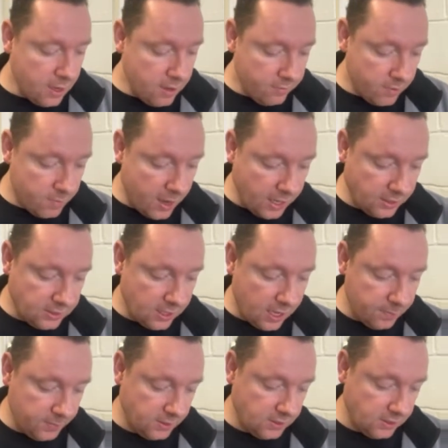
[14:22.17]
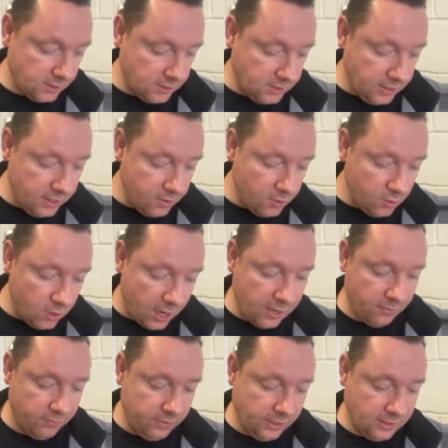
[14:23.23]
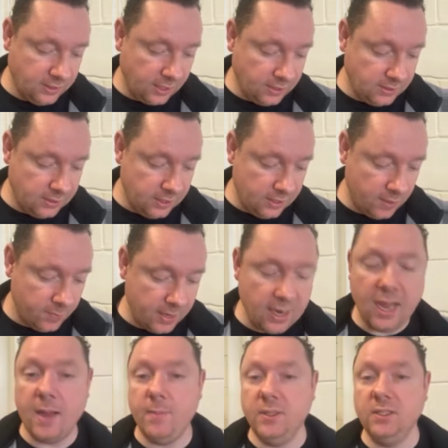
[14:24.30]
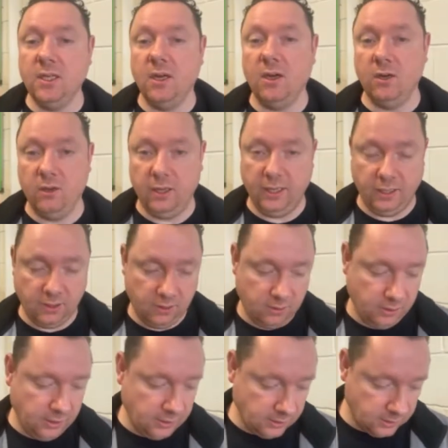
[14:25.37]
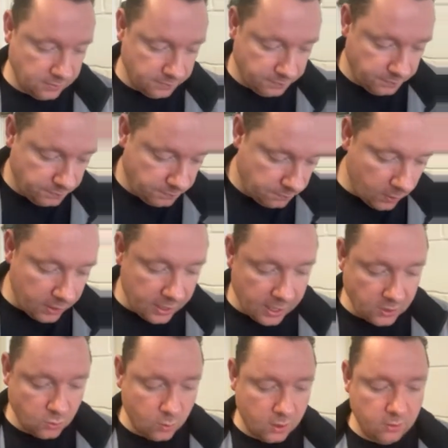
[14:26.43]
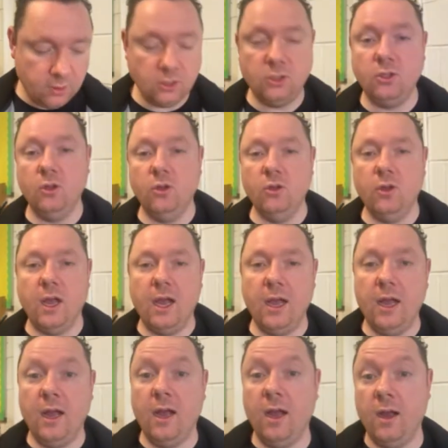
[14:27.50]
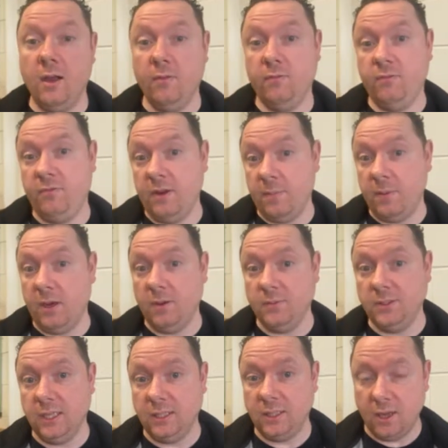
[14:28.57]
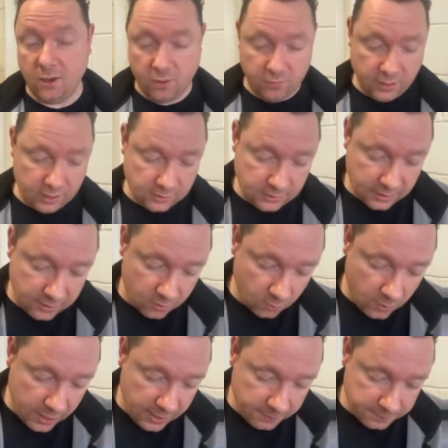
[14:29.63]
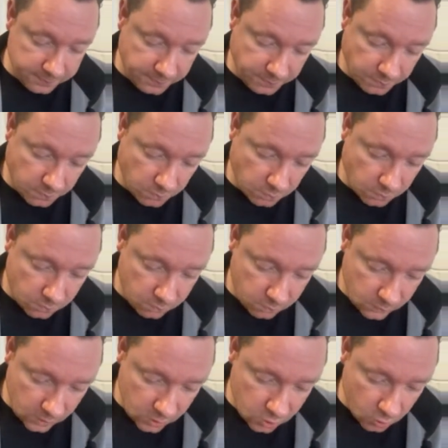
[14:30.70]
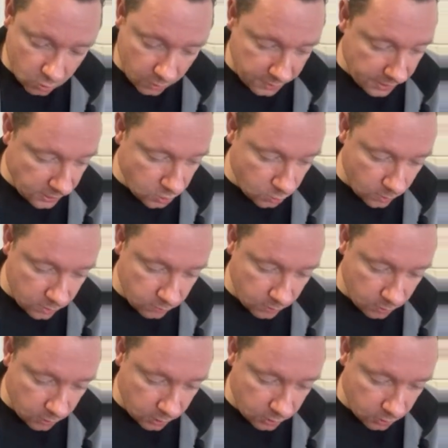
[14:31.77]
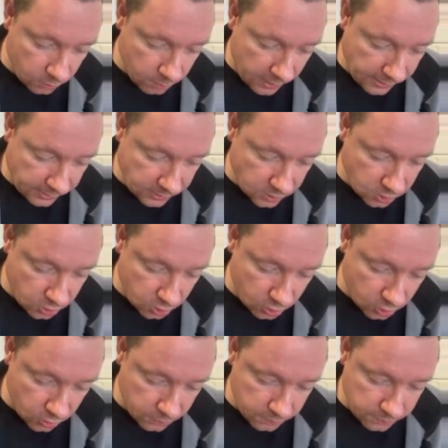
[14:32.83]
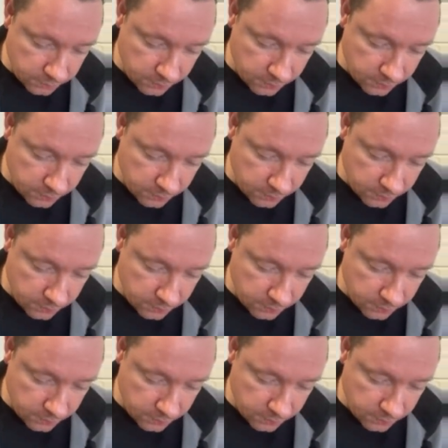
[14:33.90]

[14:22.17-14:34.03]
The max happens at 0 and 360, and the min happens at 180 degrees. One last one, let's do a flip it upside down and then a take away. So on this one, we're going to do minus 2